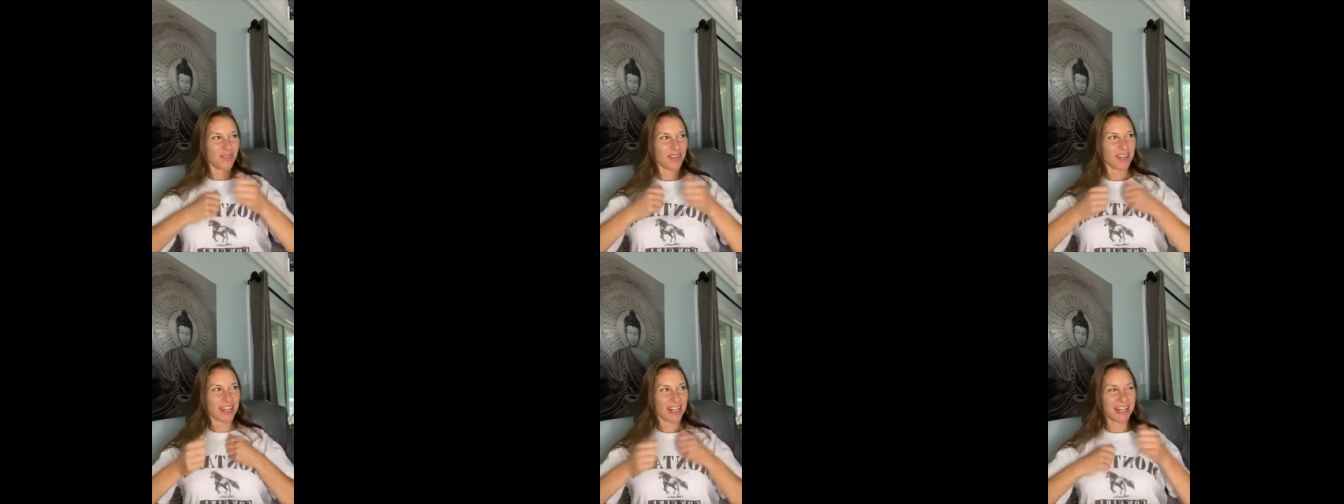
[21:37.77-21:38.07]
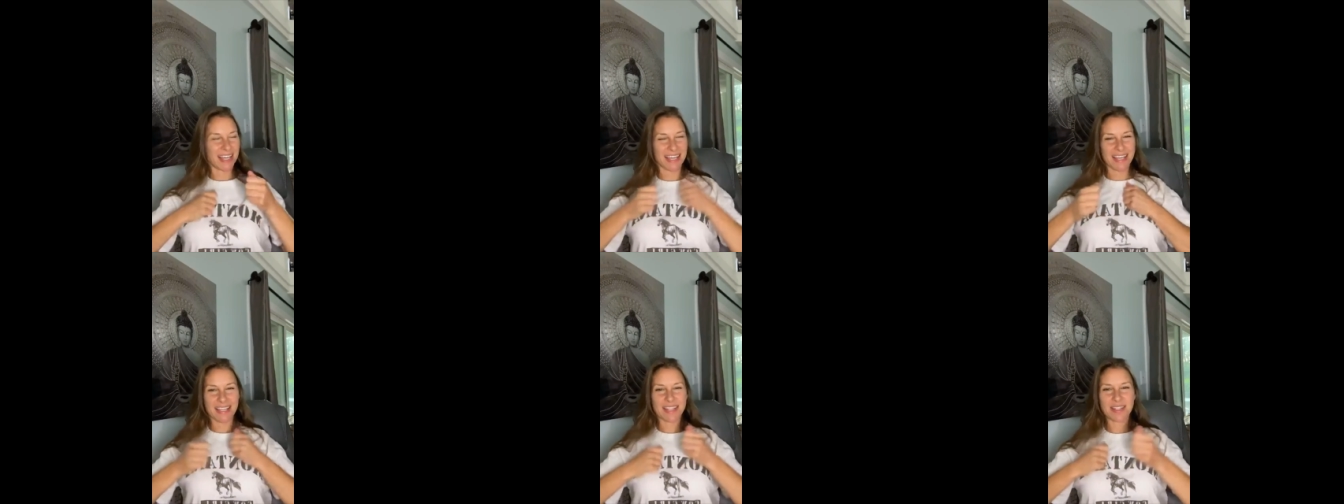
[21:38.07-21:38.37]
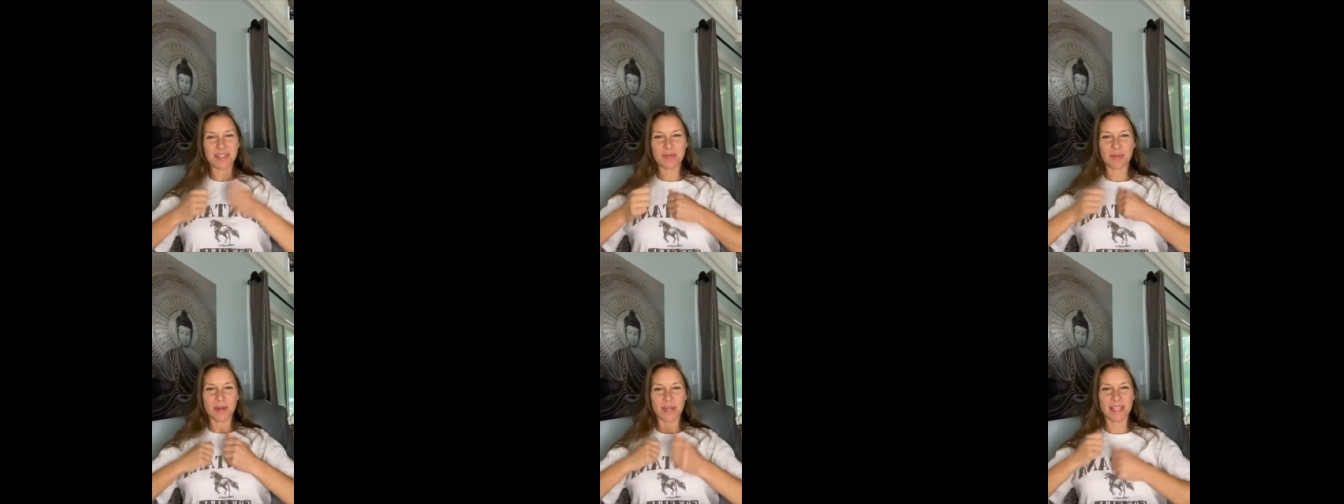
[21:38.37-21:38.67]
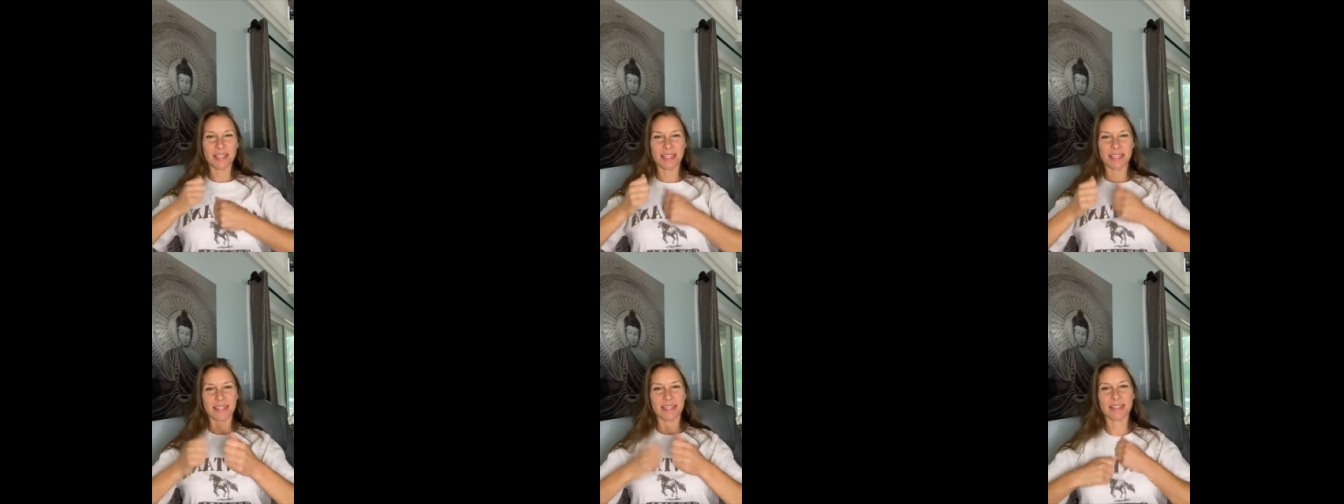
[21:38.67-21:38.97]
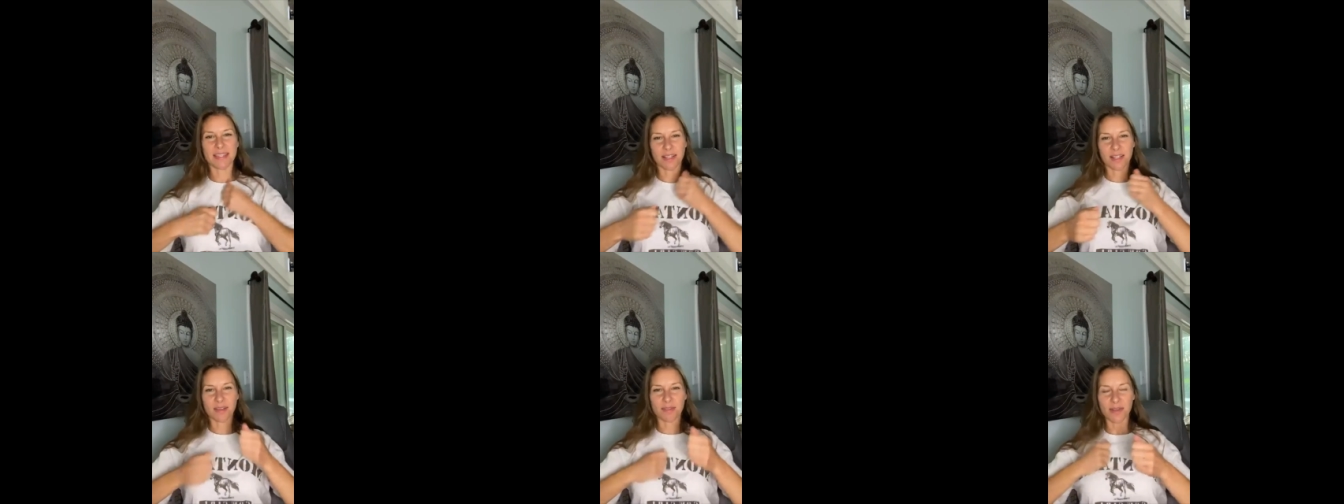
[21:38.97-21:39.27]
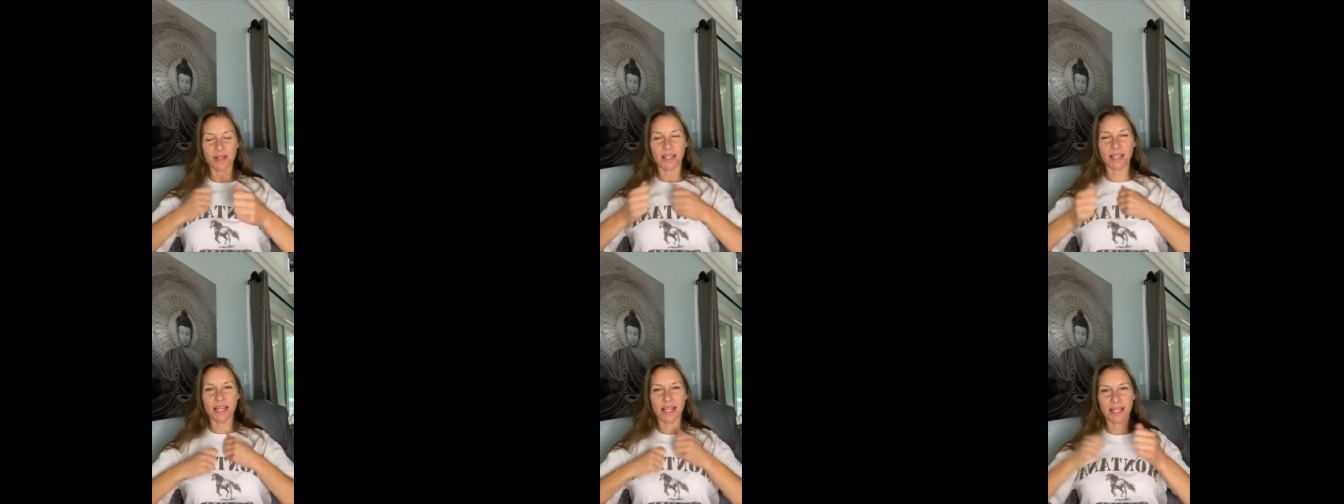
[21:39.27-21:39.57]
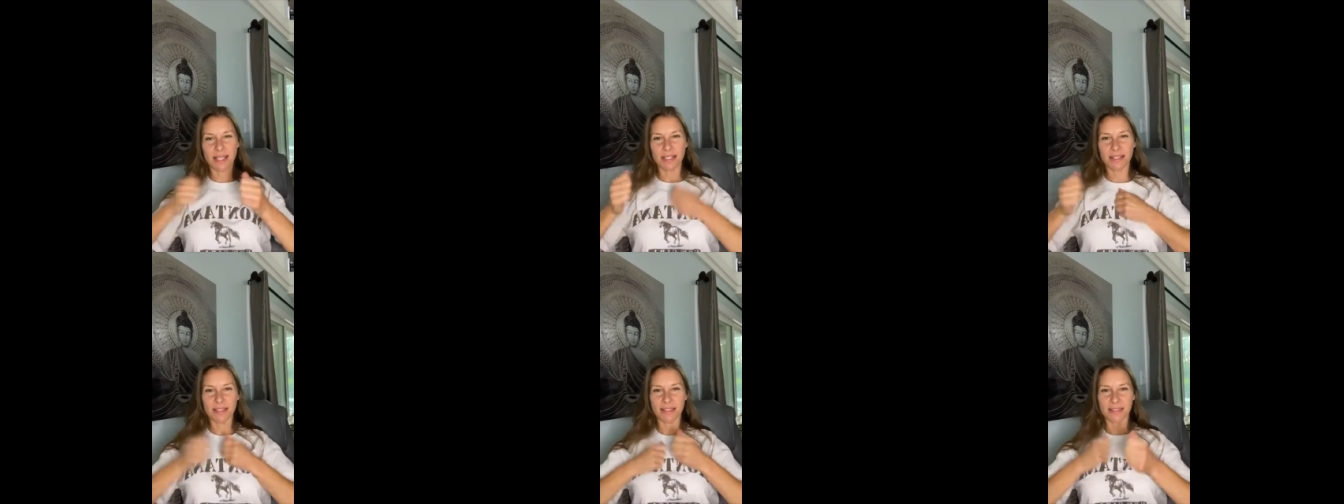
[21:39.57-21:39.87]
We're gonna end with the
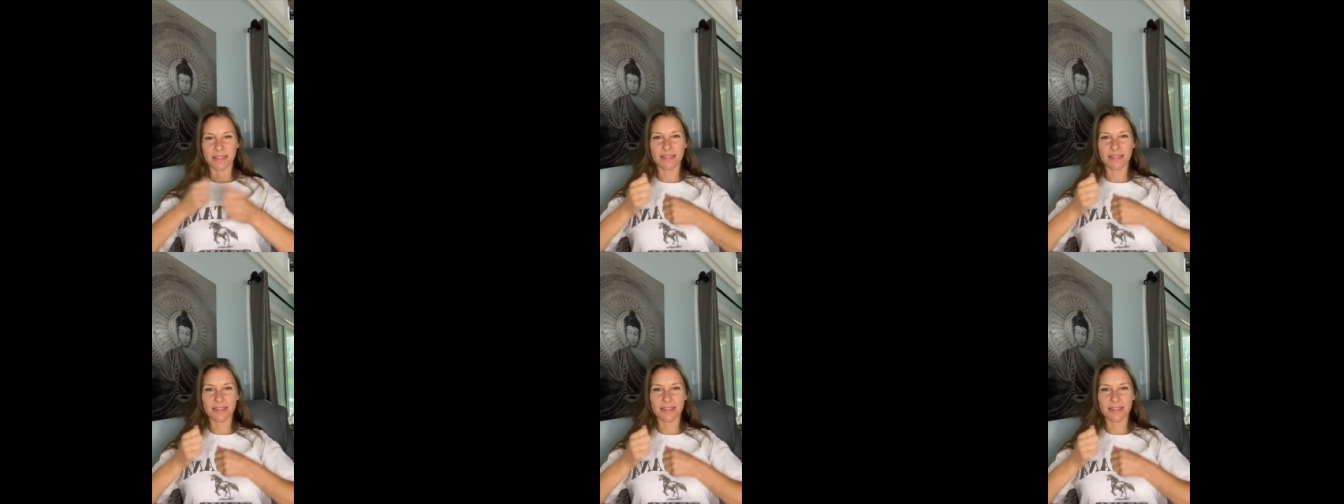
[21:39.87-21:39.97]
gorilla.